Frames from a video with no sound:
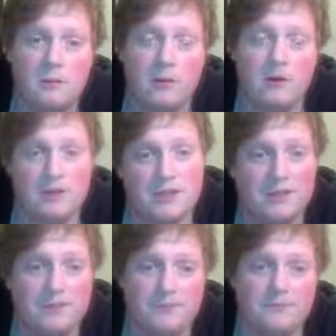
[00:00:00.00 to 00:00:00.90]
But
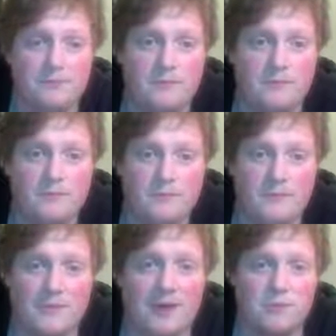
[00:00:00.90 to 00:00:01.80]

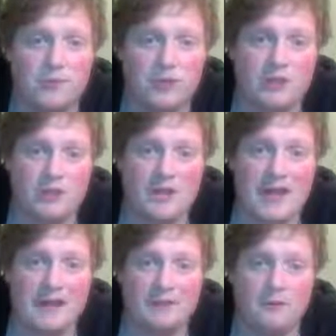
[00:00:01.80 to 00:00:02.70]
that would just
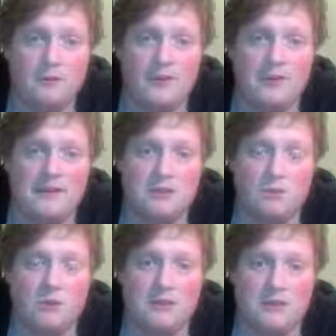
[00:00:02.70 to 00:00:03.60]
hang the piece,
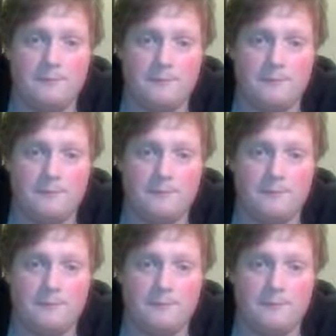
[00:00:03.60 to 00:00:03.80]
wouldn't it?